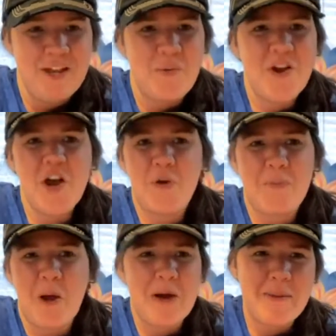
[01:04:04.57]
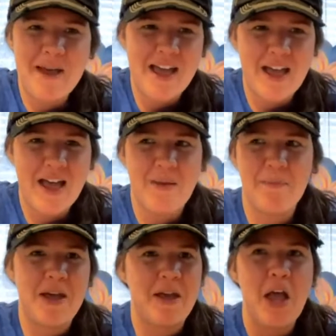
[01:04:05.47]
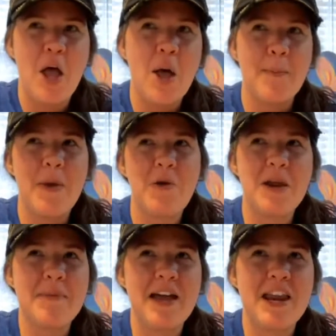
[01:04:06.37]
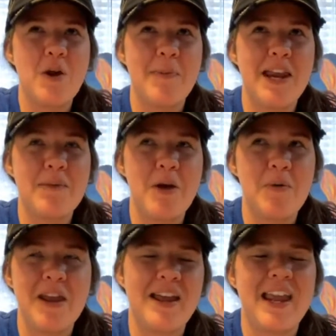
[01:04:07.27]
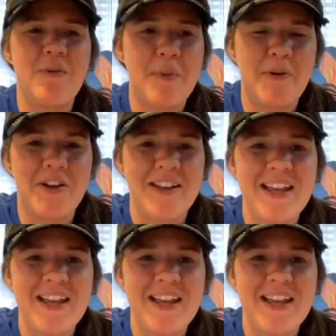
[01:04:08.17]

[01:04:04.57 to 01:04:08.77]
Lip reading: We called her Moni, Moni, or Money Moni. I can't remember.